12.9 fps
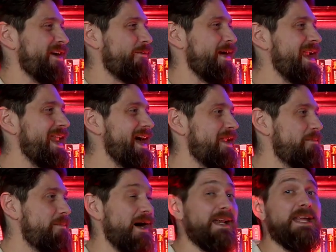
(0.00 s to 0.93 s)
They ran out
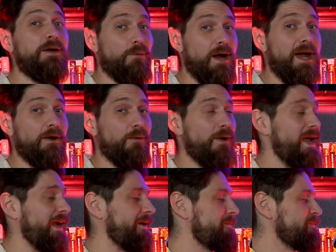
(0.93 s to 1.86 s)
of money right
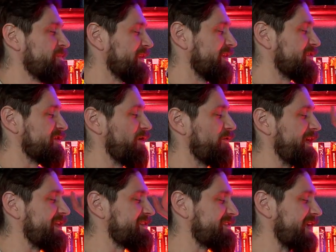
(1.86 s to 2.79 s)
away. So
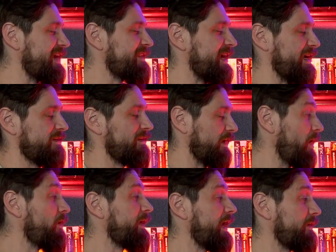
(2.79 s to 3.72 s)
they say that and you're like,
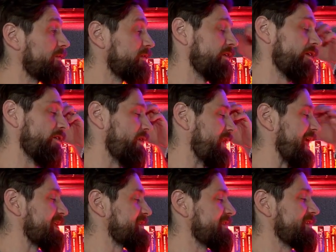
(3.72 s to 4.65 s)
okay, they're going to go to
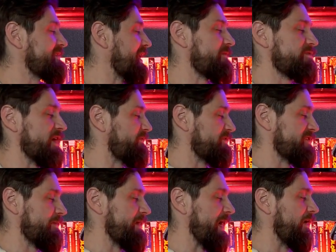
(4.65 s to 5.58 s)
NASA and time travel
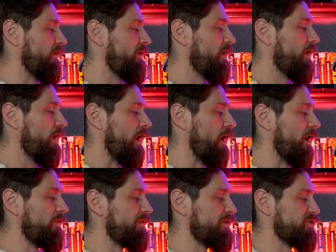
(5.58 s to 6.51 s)
somehow.
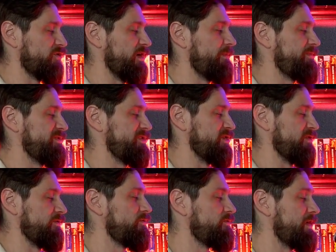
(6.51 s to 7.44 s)
On the trip
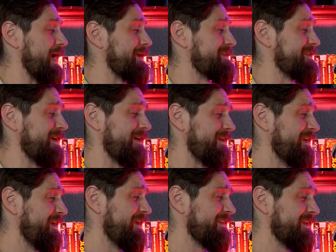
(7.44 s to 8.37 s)
to NASA,
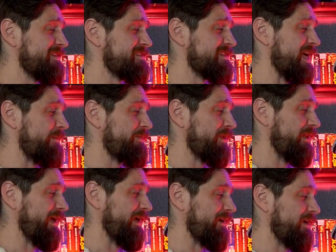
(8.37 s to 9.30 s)
they stop at
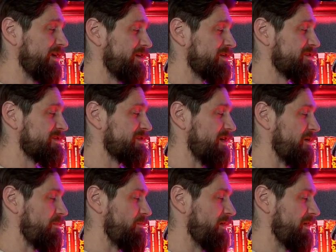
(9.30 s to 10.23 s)
like
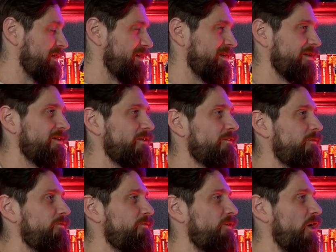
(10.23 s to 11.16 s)
some
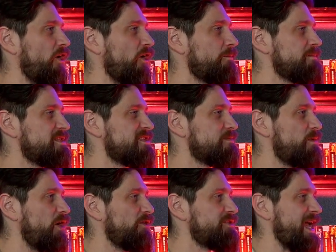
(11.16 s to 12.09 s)
farm,
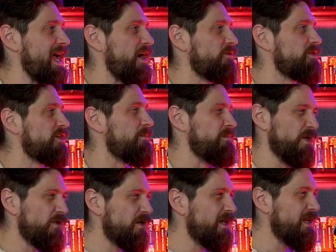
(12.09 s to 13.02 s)
small town
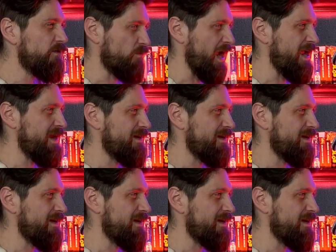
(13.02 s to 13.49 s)
community, right?